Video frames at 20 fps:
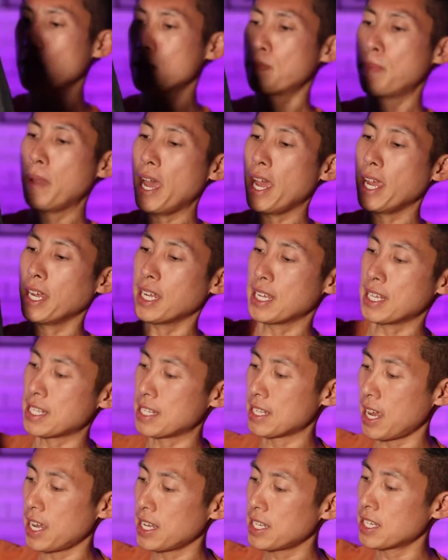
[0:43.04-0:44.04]
this bag
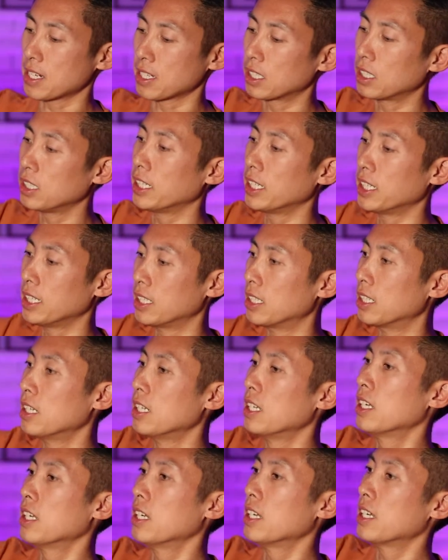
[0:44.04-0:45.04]
is nice and clean.
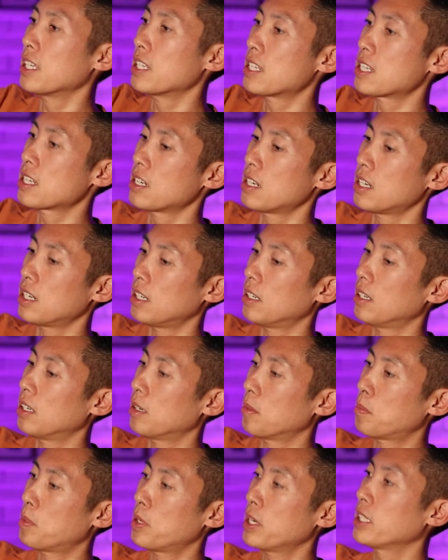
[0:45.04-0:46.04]
It's
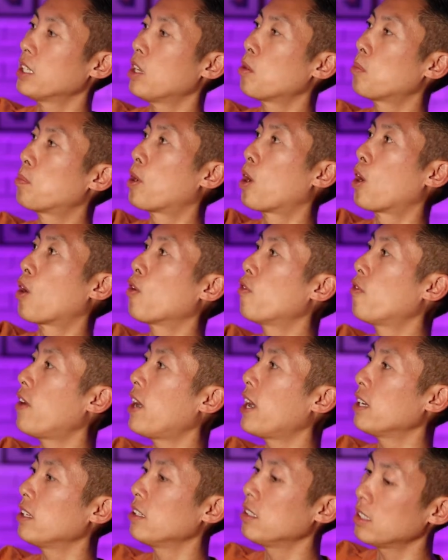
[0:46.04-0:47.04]
pretty low
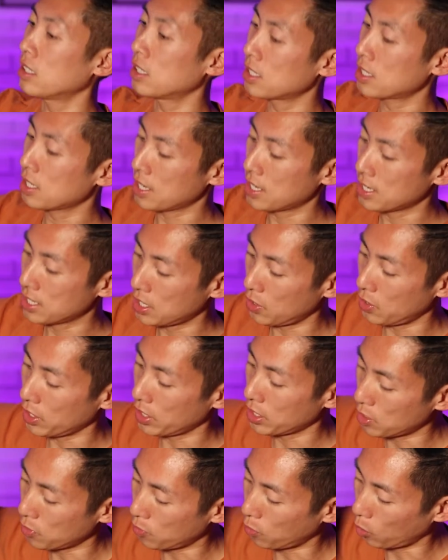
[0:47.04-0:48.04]
profile, considering
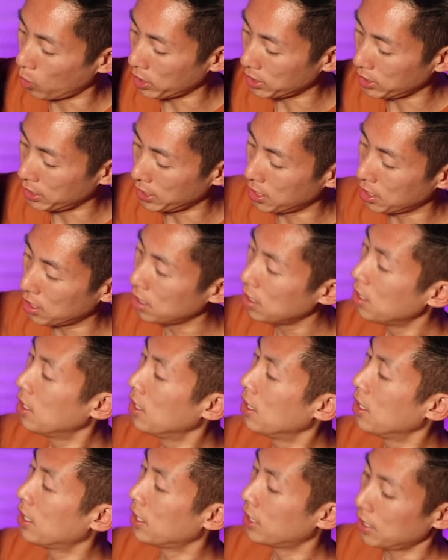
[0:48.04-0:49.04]
it's a 40-liter.
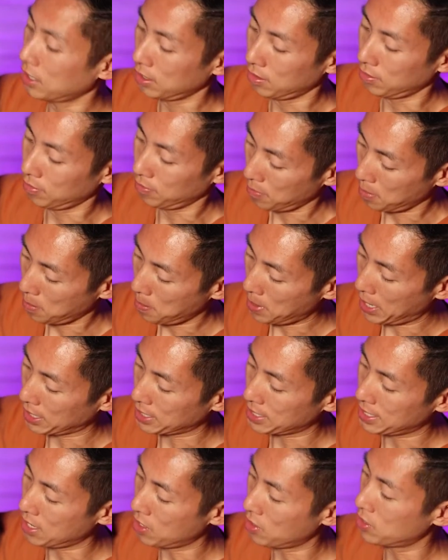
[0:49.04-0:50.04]
Kind of
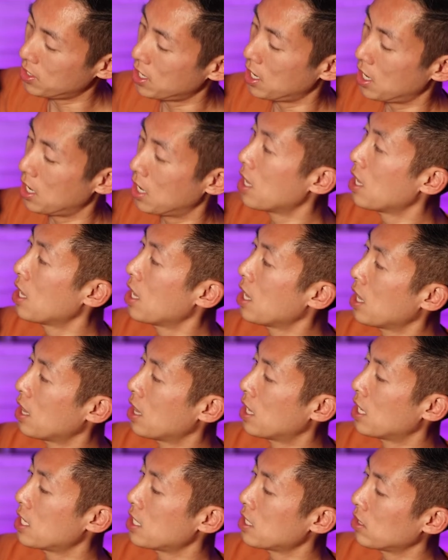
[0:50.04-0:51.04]
packs down to
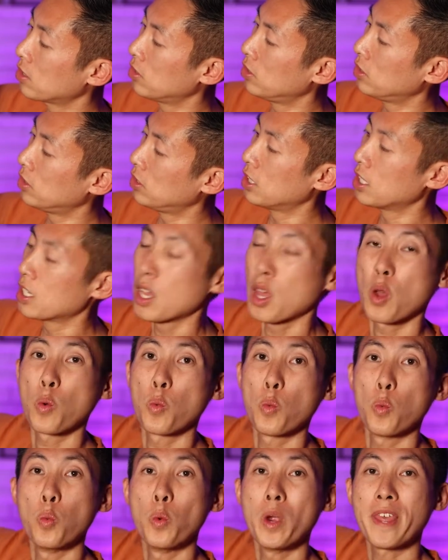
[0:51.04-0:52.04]
this little
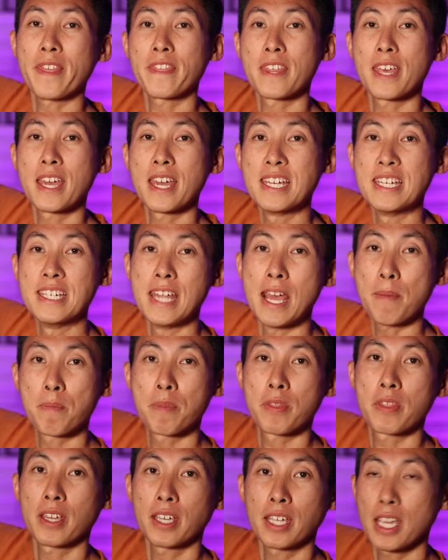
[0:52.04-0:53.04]

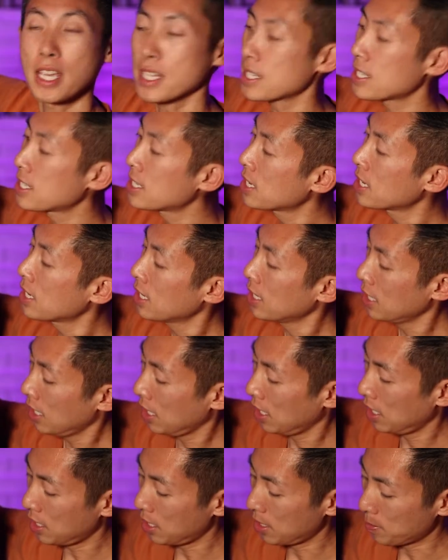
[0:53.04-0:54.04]
depth, I guess.
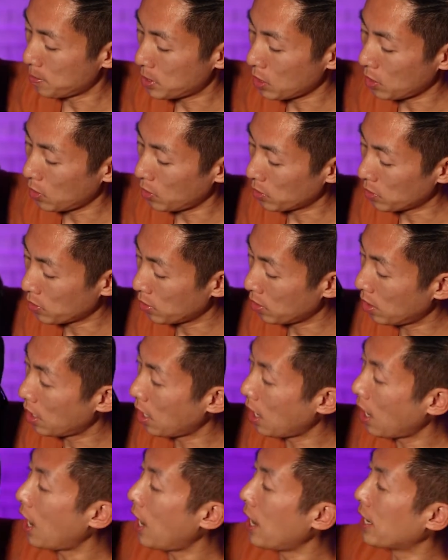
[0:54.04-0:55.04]
So
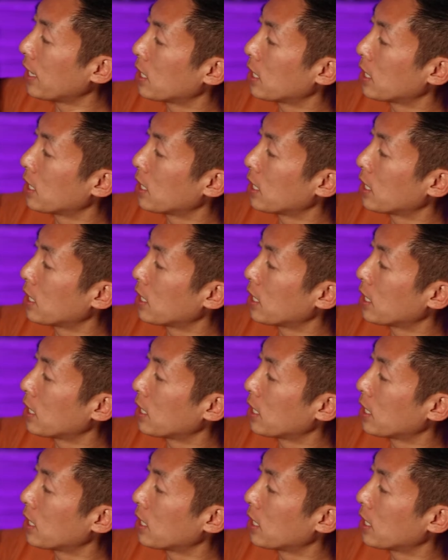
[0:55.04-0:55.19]
I